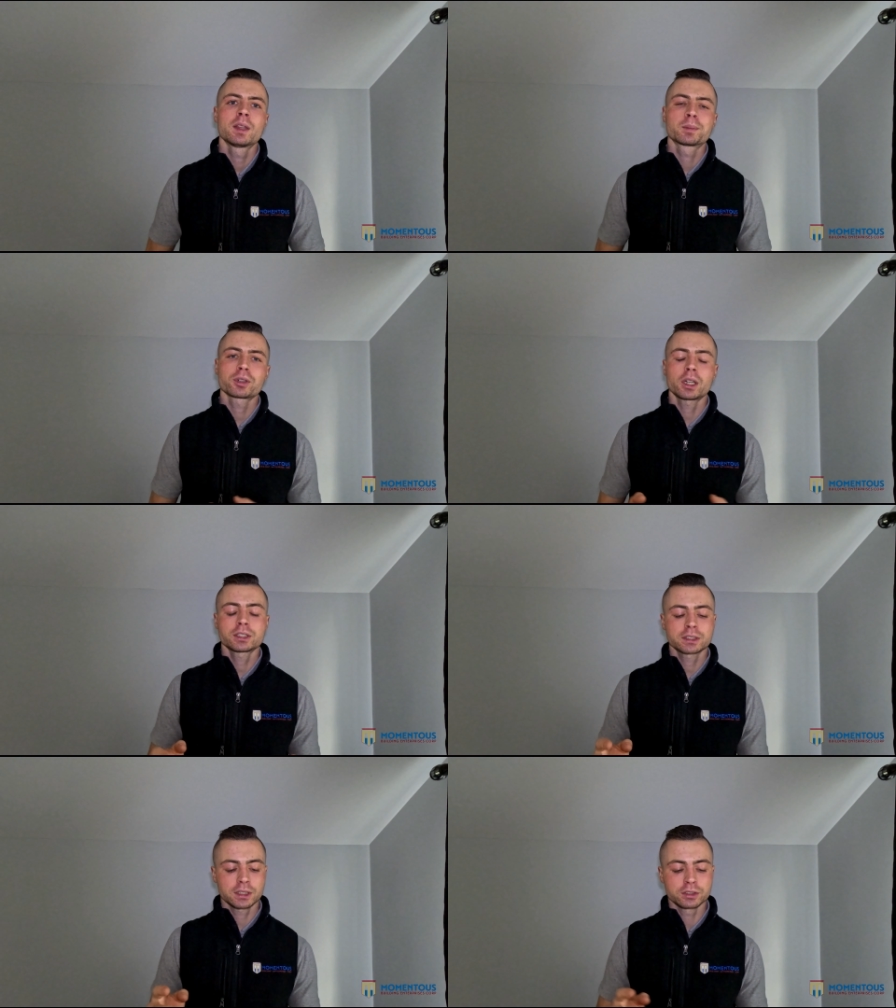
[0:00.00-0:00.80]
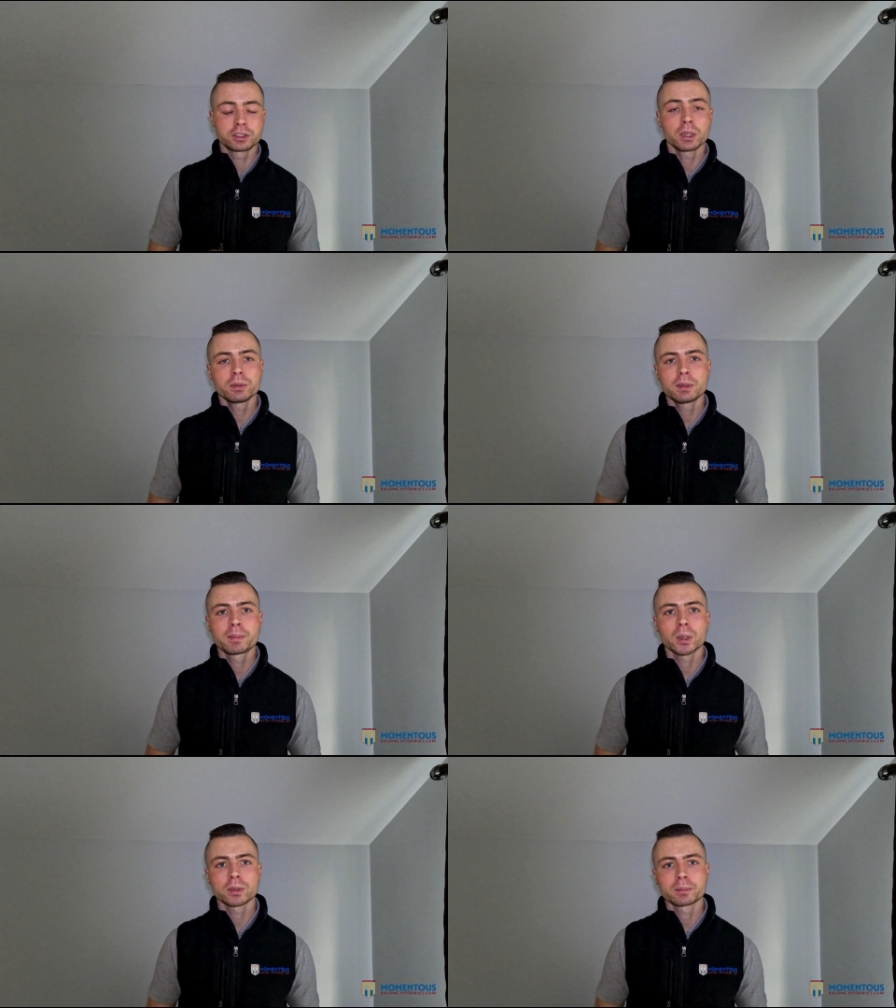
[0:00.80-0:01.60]
The projects that don't need
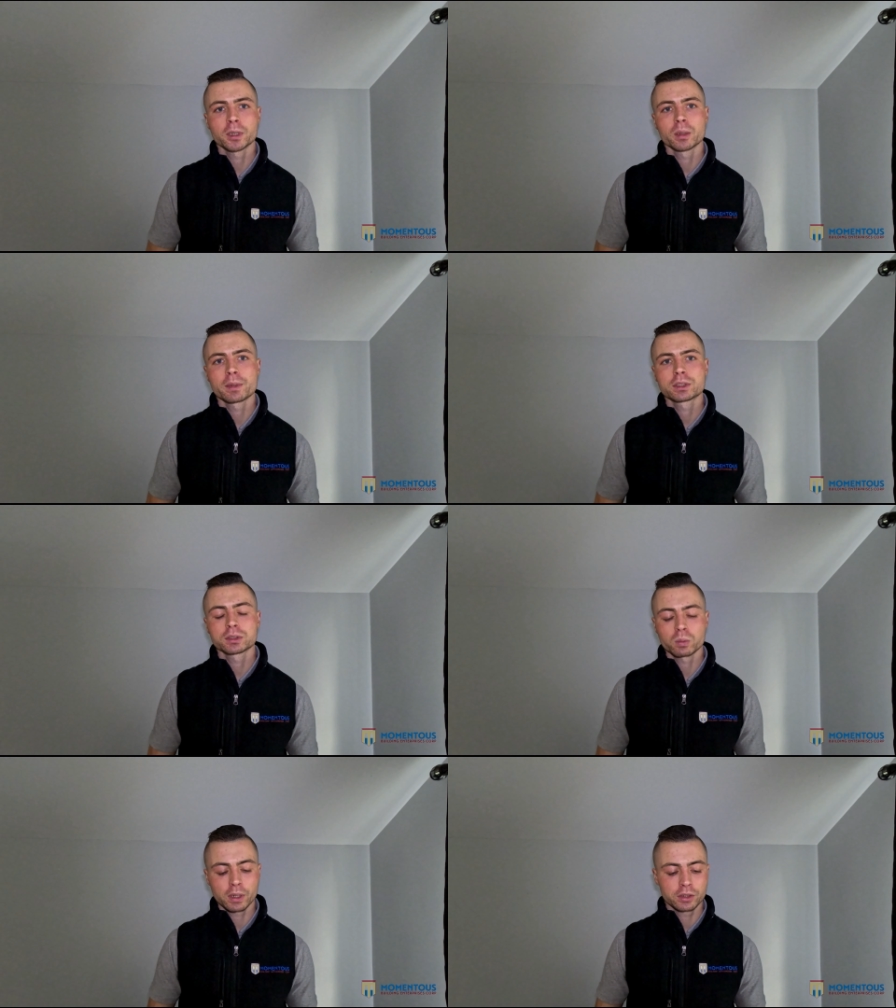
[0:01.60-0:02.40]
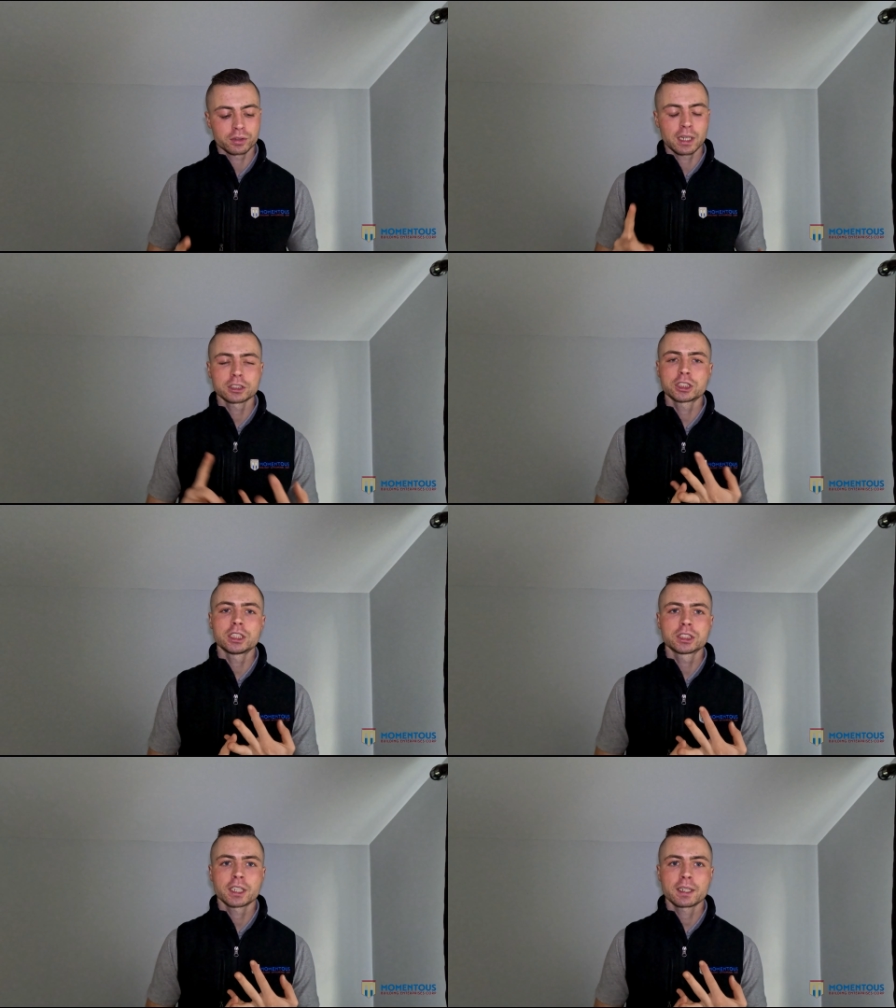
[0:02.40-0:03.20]
building permits is when you're not
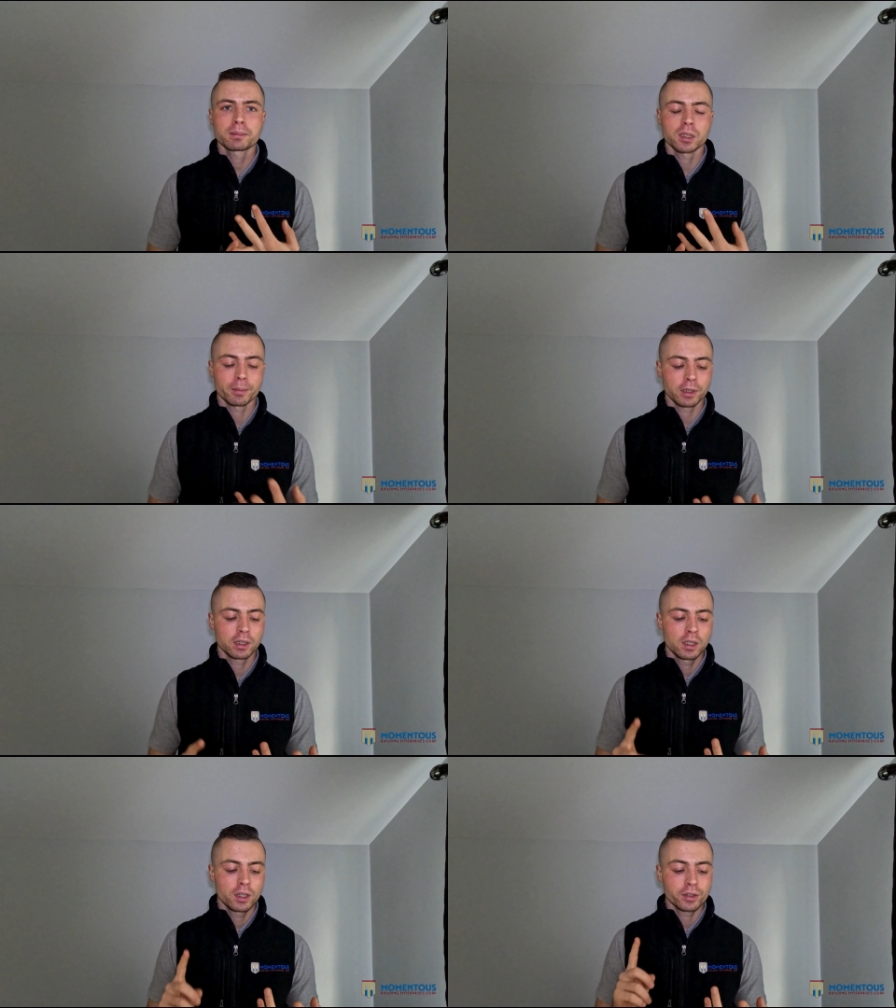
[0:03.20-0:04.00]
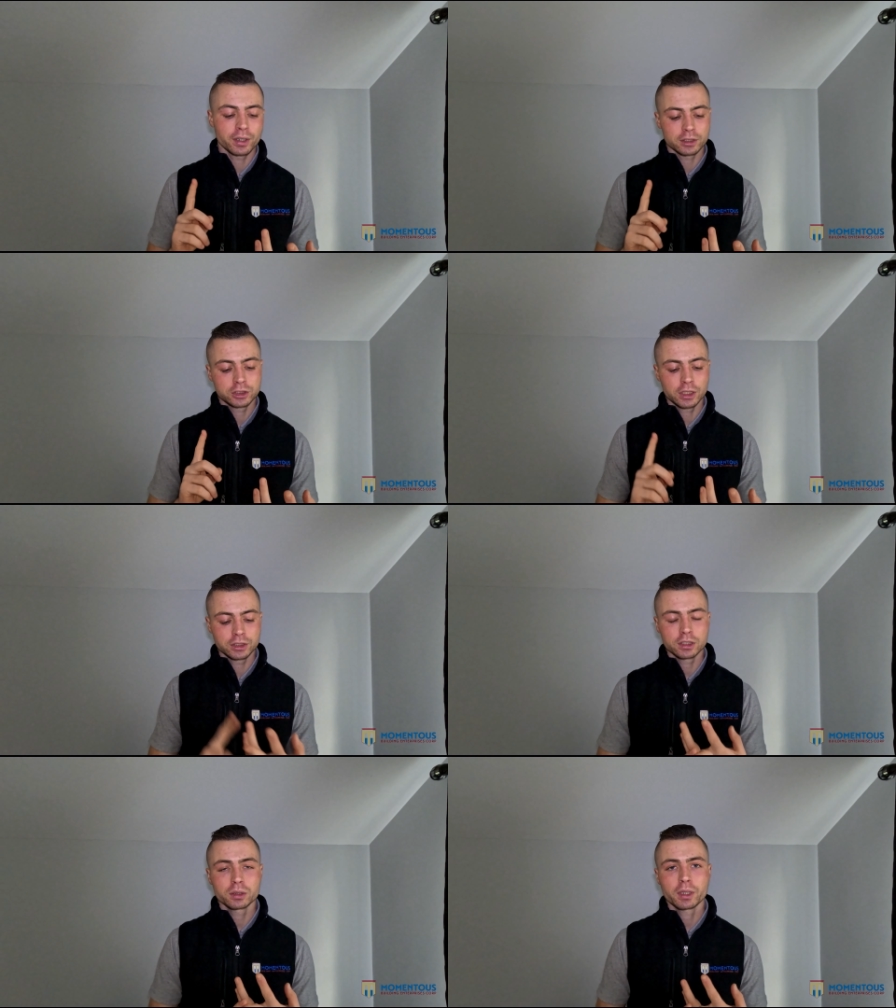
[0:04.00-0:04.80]
changing any plumbing, you're not
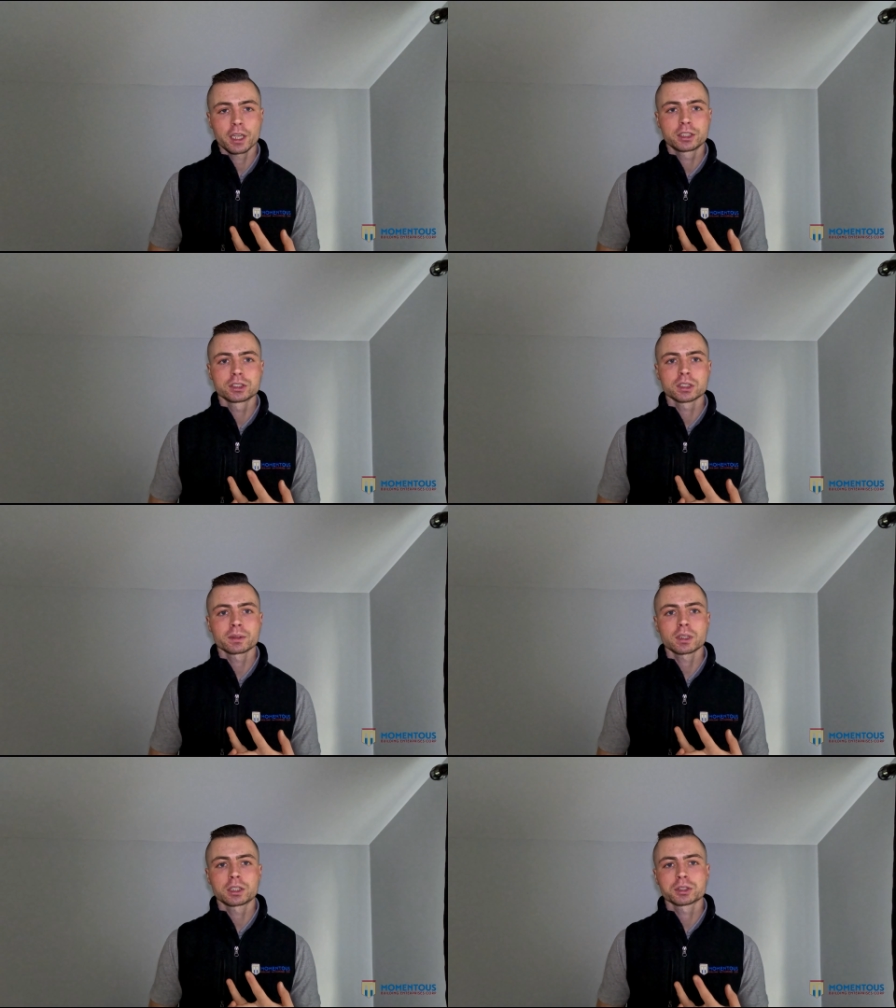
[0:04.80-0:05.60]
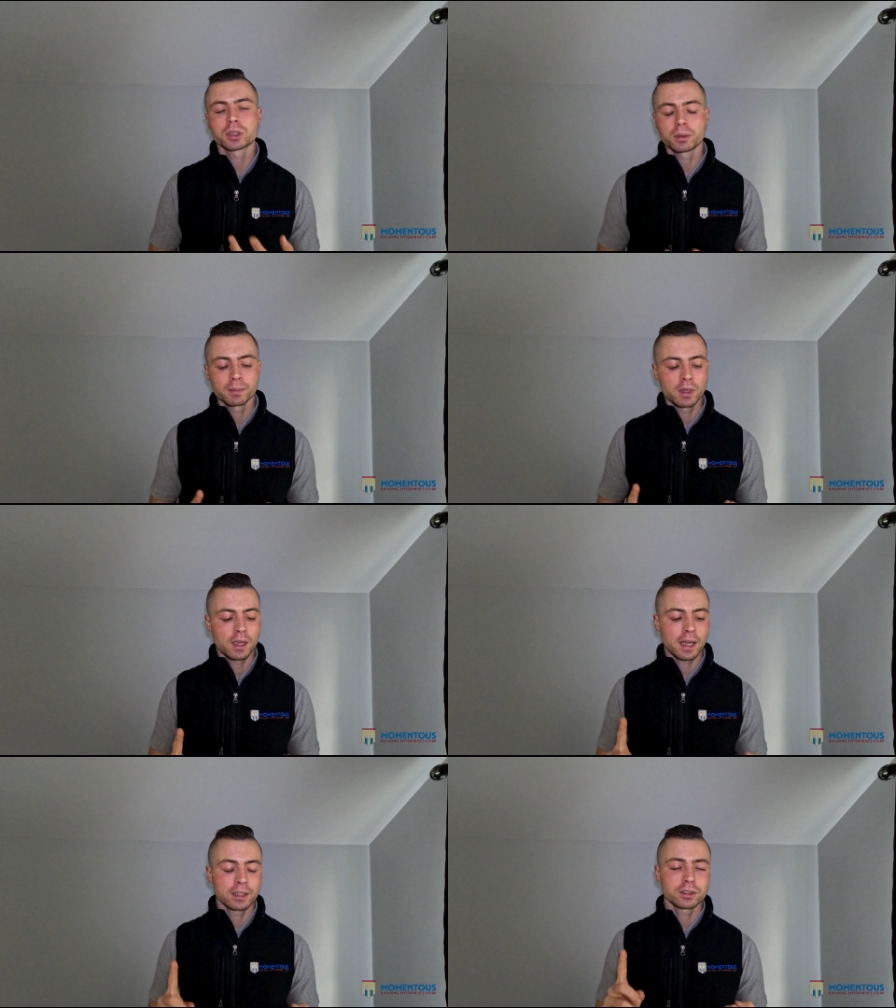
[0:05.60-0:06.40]
changing locations of electrical,
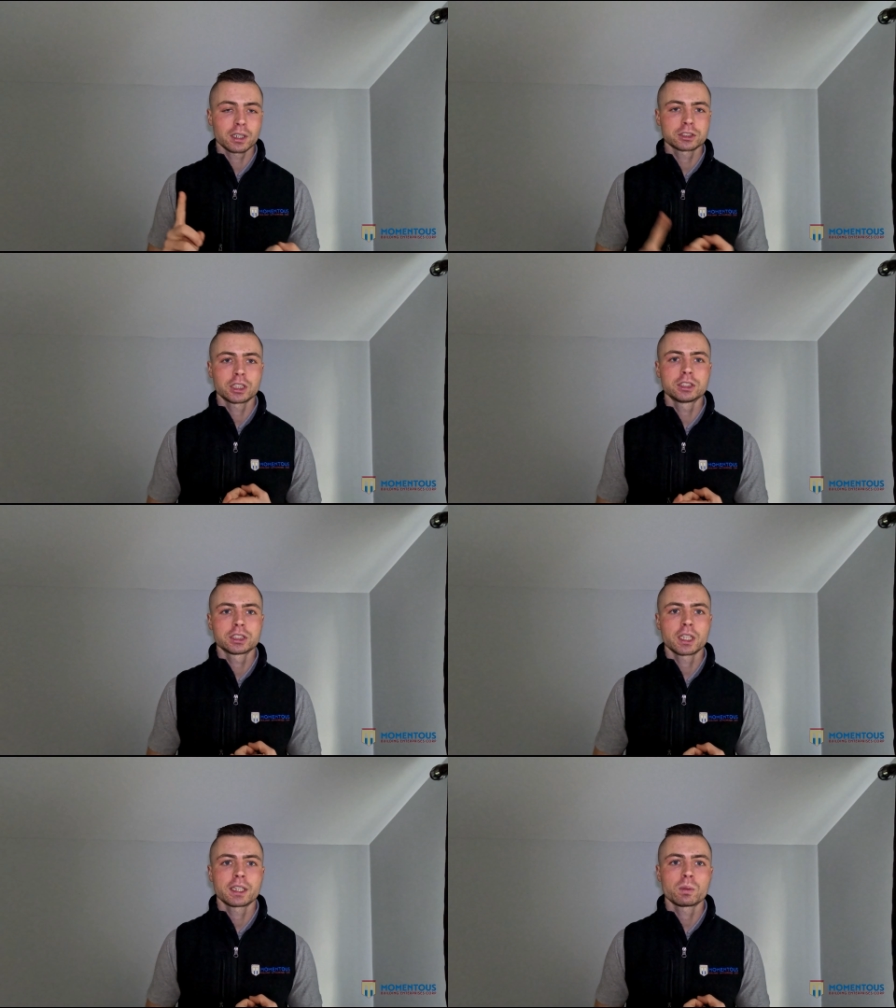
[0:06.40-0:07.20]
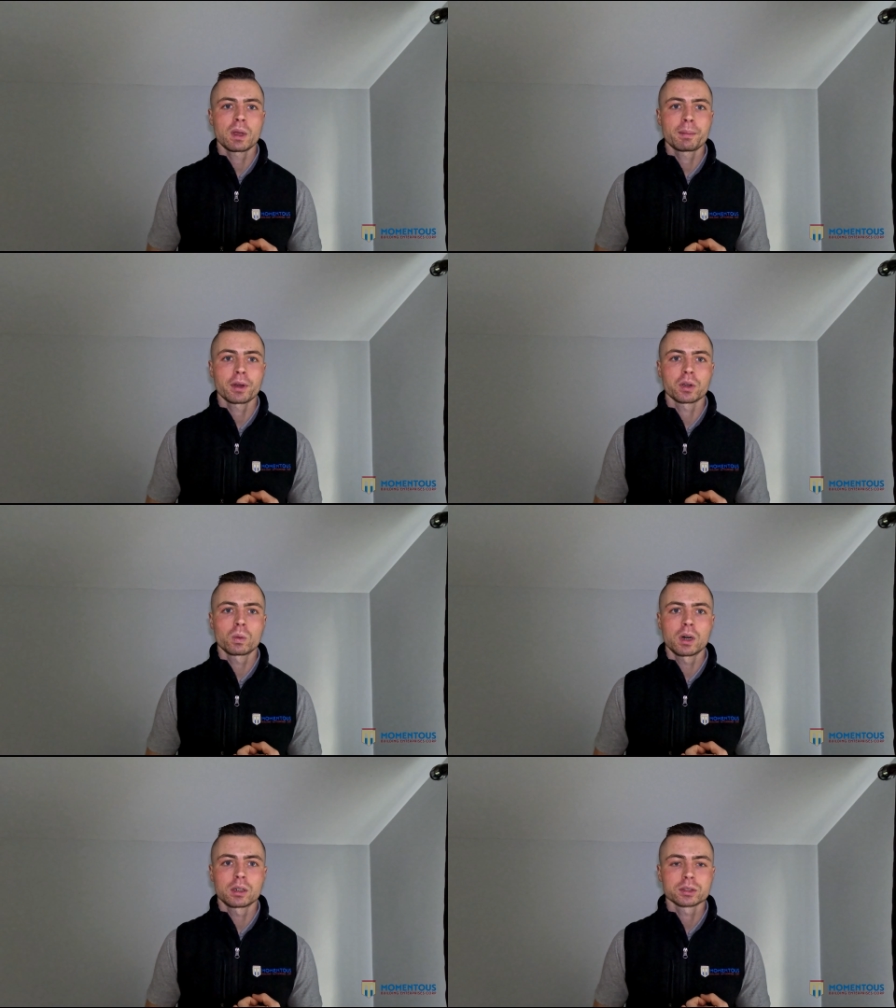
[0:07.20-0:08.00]
and you're not changing any weight-bearing
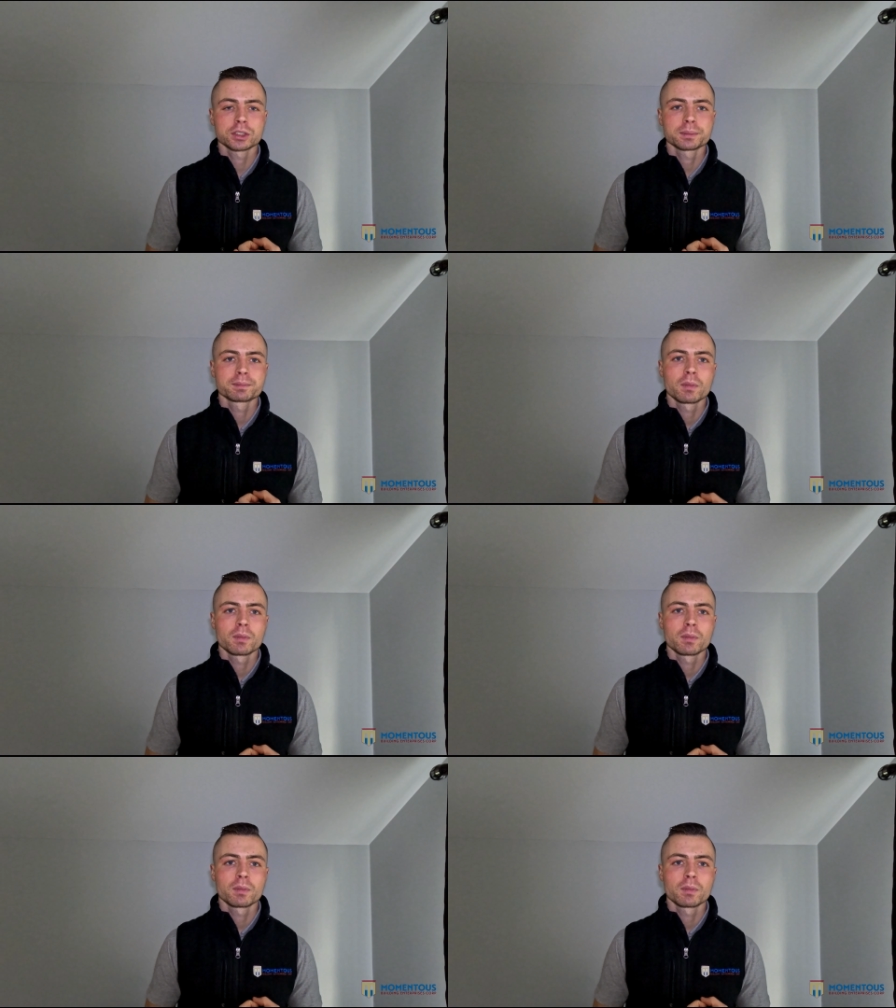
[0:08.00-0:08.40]
walls.